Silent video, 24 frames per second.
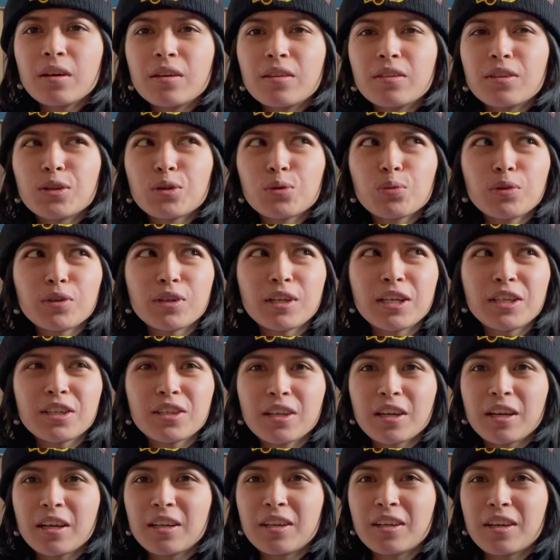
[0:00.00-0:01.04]
This one tastes
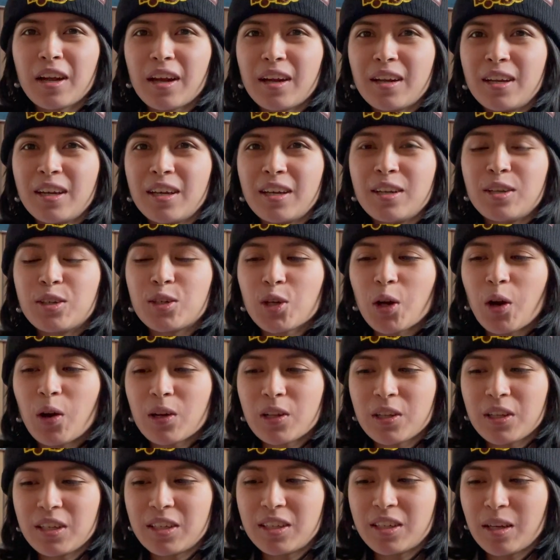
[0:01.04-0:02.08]
like a
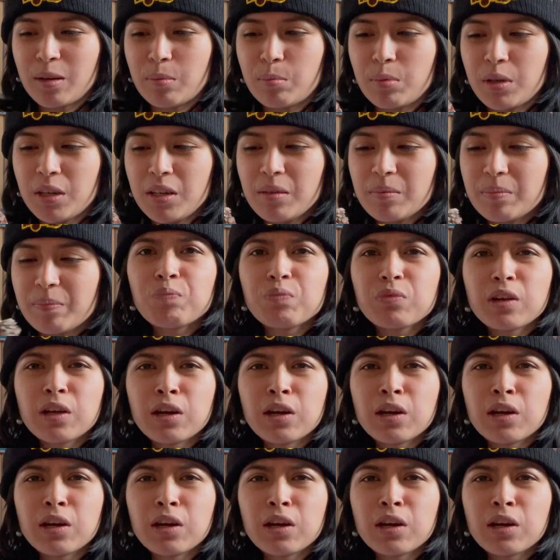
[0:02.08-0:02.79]
chocolate Timbit.